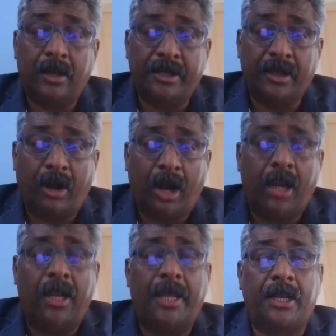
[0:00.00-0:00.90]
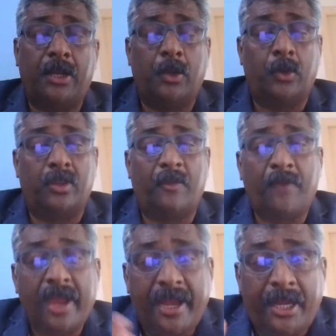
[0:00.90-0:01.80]
in all likelihood, the
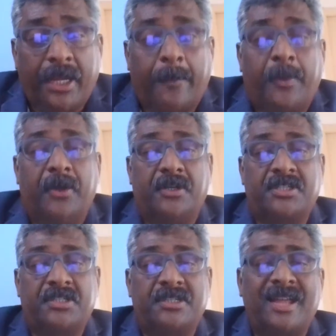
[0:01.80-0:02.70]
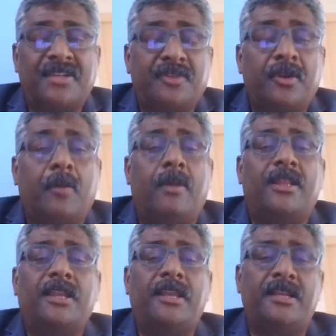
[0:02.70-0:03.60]
way it appears, as we know,
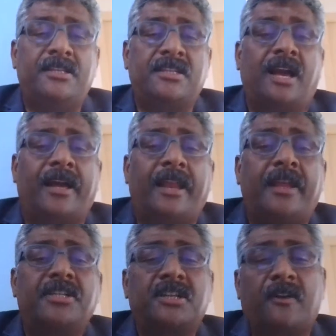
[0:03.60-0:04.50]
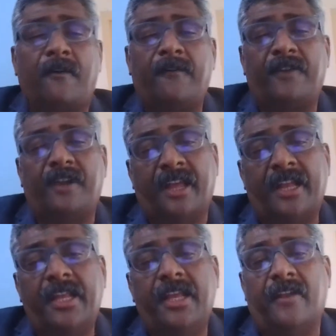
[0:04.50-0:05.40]
monthly is an aggregation of
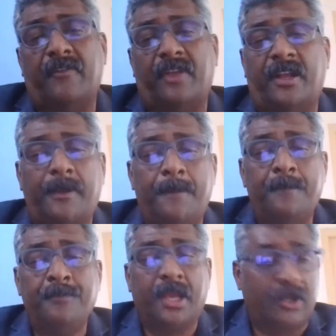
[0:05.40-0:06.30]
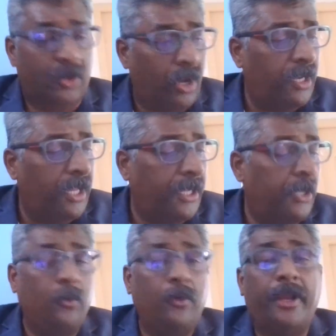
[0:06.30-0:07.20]
daily and weekly. In all
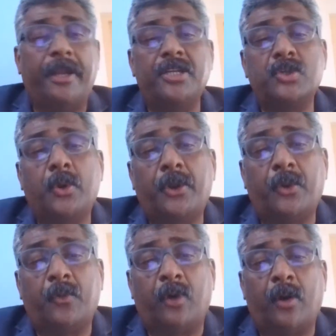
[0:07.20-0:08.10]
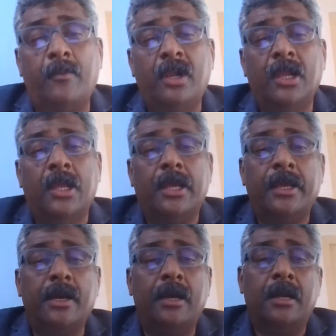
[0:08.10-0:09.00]
likelihood, it is going to form
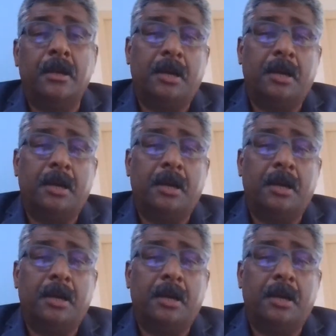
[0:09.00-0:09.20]
a